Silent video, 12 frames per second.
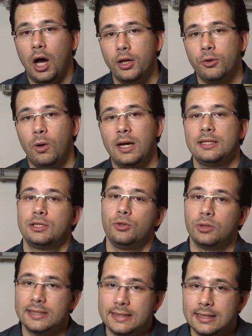Otherwise,
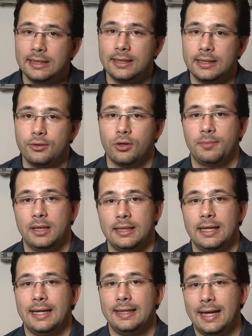you'll still need to
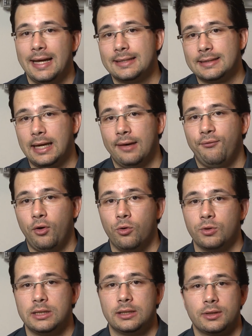obtain an SFOC.